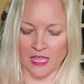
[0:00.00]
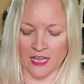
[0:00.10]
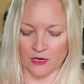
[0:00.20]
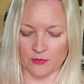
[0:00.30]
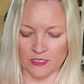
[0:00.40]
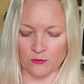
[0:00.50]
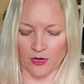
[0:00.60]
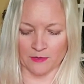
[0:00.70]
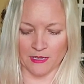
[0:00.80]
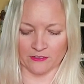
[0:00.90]
And I really
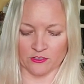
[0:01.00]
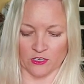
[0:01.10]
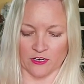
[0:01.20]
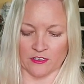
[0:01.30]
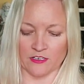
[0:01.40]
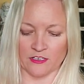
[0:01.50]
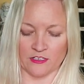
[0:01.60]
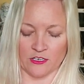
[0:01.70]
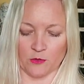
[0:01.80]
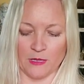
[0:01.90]
want to make start,
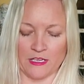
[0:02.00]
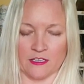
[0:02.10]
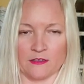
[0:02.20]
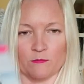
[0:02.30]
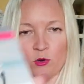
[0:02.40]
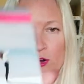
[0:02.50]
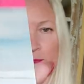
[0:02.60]
you know, making more